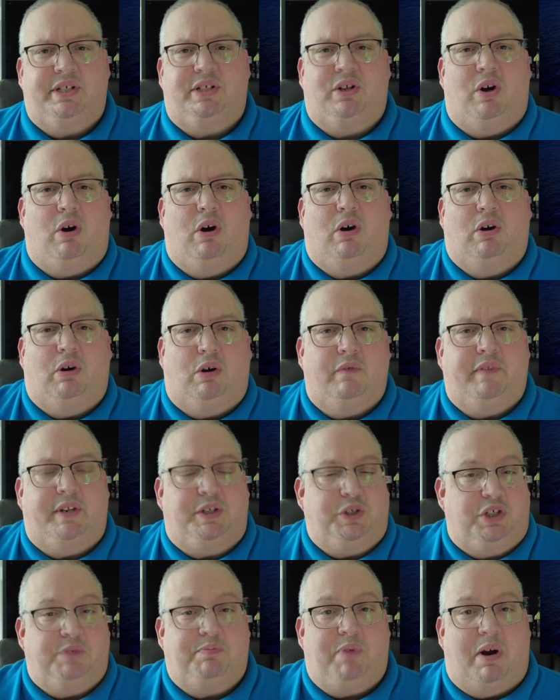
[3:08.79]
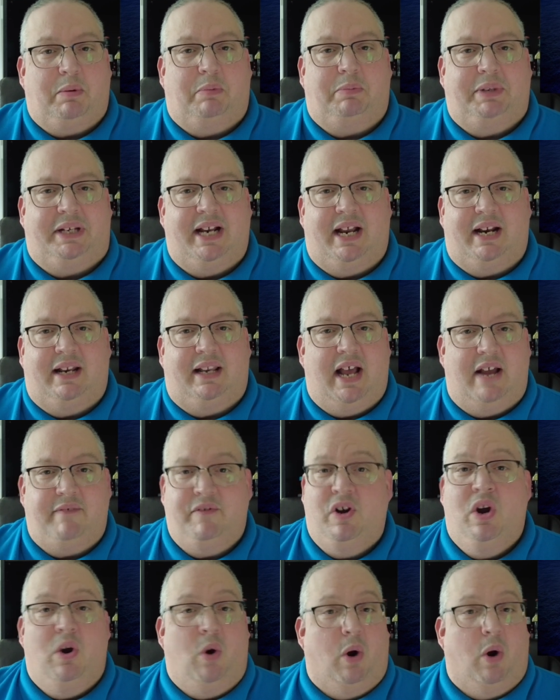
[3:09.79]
saw her, that she's probably not alive,